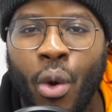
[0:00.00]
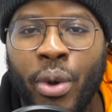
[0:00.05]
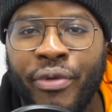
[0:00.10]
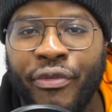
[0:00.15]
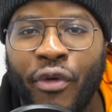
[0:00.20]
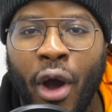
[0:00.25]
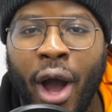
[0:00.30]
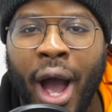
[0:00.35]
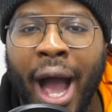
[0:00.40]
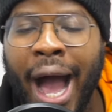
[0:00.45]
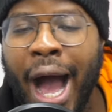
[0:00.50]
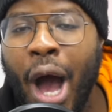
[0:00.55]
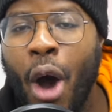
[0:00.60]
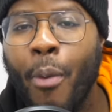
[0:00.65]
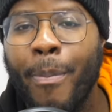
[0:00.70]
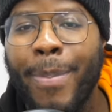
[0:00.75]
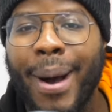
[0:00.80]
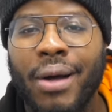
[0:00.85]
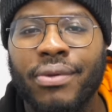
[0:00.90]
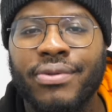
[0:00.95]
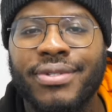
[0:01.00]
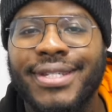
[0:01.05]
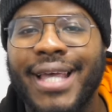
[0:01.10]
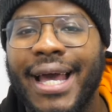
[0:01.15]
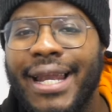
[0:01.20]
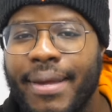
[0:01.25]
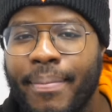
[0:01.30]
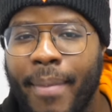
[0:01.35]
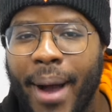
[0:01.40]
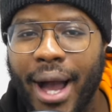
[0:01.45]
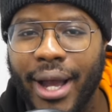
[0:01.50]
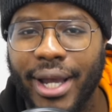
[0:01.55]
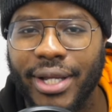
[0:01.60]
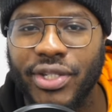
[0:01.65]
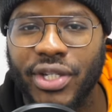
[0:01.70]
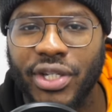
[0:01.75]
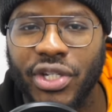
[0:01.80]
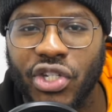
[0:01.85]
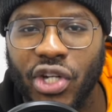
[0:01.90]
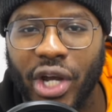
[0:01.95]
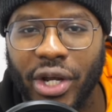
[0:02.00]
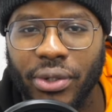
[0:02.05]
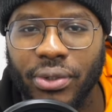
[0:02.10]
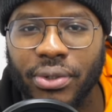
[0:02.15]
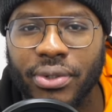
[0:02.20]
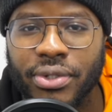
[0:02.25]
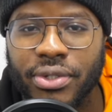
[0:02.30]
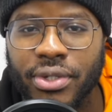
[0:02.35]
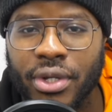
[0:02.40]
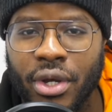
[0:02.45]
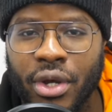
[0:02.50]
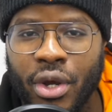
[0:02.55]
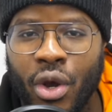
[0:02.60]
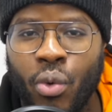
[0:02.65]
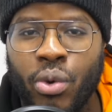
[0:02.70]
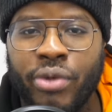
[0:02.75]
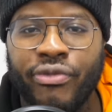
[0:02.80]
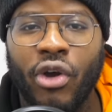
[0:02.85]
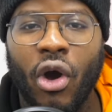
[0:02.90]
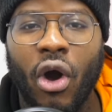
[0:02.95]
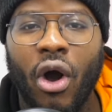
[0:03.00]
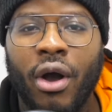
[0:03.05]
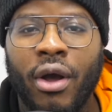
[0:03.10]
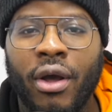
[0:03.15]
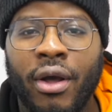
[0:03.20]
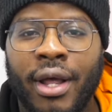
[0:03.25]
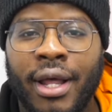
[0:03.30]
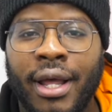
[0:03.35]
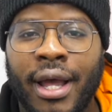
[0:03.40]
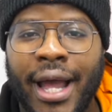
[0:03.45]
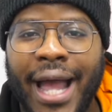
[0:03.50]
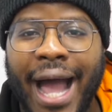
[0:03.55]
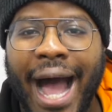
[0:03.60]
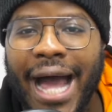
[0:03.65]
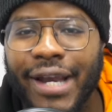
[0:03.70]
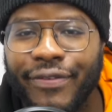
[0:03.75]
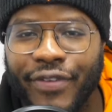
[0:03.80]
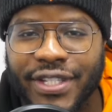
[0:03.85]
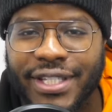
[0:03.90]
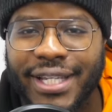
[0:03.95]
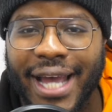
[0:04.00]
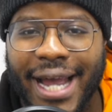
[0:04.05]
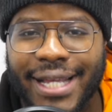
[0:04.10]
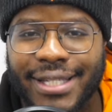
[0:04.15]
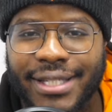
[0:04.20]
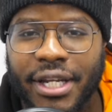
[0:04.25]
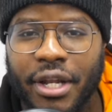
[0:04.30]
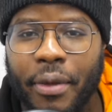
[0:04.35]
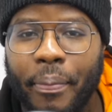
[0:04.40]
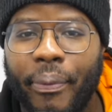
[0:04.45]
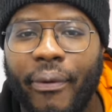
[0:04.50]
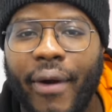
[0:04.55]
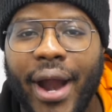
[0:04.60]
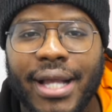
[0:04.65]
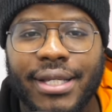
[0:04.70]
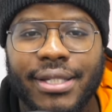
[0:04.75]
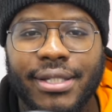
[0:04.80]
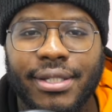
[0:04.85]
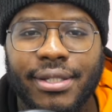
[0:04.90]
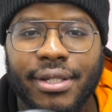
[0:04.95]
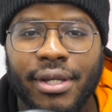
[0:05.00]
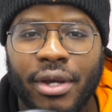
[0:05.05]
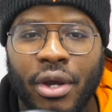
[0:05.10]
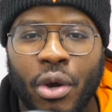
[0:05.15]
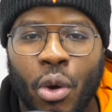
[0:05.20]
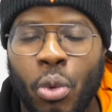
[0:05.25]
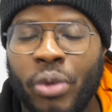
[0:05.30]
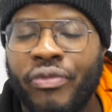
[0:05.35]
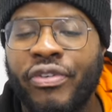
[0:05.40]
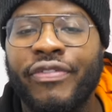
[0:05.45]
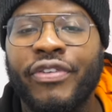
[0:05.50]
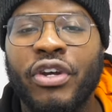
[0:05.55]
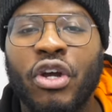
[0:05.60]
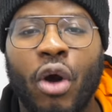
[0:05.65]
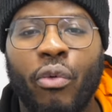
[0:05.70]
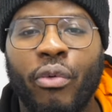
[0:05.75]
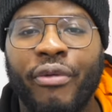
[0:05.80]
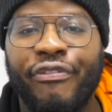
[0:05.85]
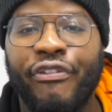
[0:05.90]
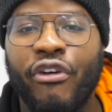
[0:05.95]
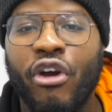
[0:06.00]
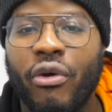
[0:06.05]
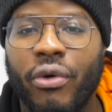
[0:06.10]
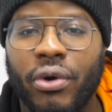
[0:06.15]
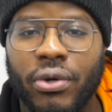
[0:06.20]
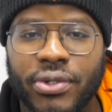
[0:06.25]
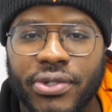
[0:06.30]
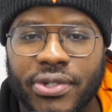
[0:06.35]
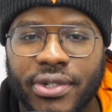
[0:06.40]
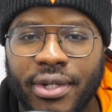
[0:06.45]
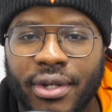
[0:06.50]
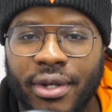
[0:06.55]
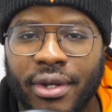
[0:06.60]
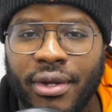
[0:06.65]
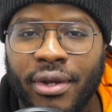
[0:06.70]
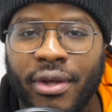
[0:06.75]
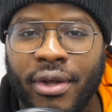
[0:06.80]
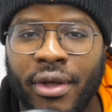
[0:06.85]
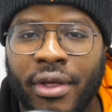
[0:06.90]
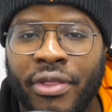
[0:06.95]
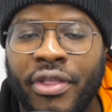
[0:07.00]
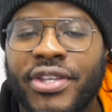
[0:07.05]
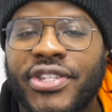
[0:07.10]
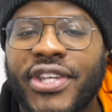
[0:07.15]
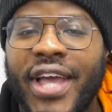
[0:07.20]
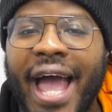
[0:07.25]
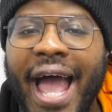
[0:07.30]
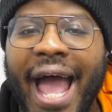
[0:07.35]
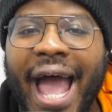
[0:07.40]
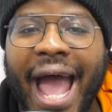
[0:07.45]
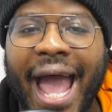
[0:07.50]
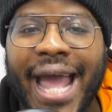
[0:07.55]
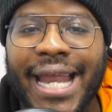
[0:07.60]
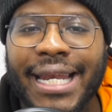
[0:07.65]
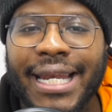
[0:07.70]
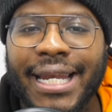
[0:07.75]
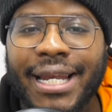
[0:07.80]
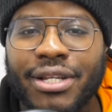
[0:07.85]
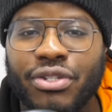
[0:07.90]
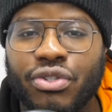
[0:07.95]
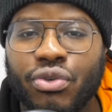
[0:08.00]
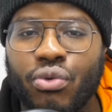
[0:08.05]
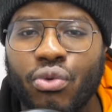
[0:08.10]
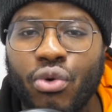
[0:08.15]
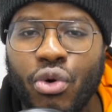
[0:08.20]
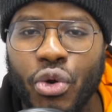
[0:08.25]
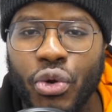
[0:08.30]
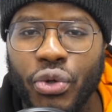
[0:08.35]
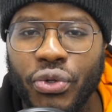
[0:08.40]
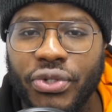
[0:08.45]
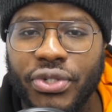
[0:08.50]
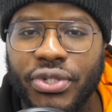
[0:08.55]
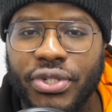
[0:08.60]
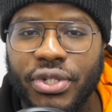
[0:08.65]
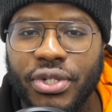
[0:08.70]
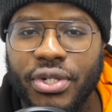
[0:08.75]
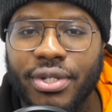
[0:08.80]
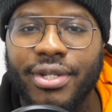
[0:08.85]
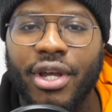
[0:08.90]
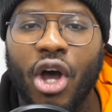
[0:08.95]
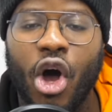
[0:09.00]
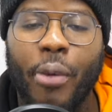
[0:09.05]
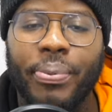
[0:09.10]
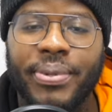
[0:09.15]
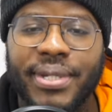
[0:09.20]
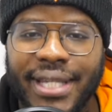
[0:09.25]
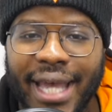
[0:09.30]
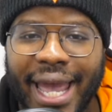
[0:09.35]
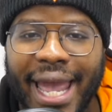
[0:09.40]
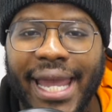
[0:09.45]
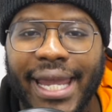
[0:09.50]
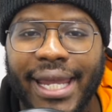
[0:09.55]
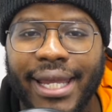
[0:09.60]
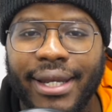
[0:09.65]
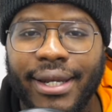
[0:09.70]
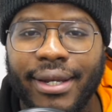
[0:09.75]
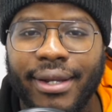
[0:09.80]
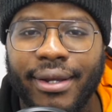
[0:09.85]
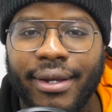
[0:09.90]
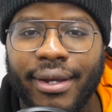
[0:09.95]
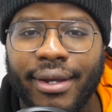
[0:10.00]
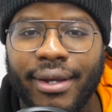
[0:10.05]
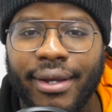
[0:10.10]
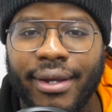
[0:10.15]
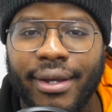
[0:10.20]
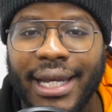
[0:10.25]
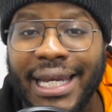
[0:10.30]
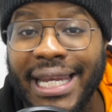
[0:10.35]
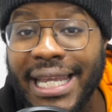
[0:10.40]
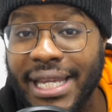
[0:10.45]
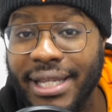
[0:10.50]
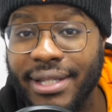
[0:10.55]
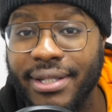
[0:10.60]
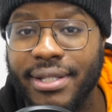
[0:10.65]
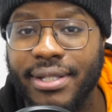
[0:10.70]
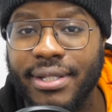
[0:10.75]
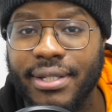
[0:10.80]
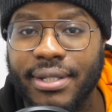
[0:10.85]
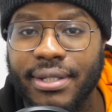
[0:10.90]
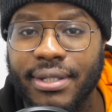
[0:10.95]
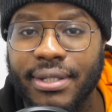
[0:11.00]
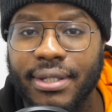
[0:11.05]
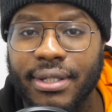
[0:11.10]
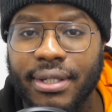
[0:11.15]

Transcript: We've got outbound telemarketing channels. We've got advertising in the press. We've even got referrals. There's endless routes to obtain leads.